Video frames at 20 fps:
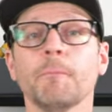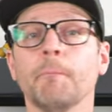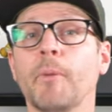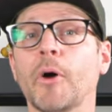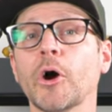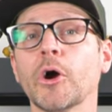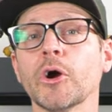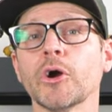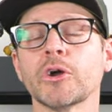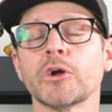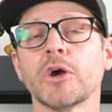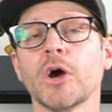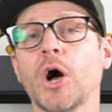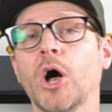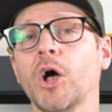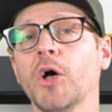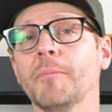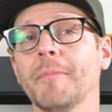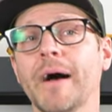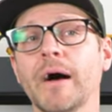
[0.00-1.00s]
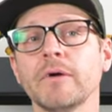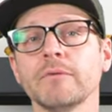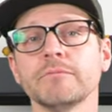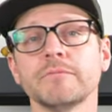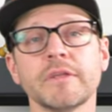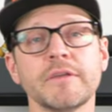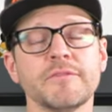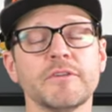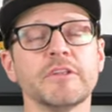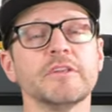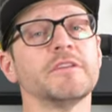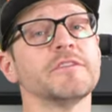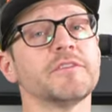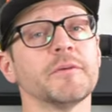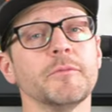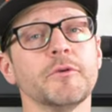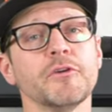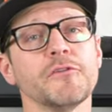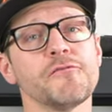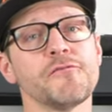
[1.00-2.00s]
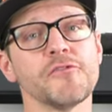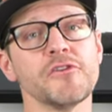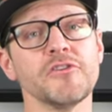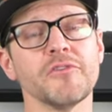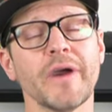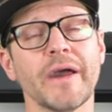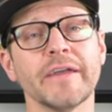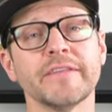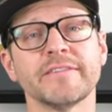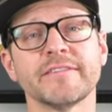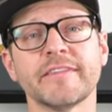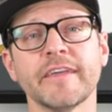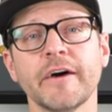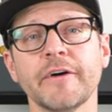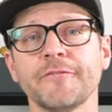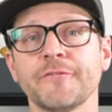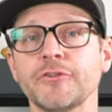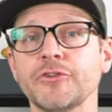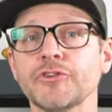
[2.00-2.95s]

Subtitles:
park, all mountain, even into some of your free ride stuff,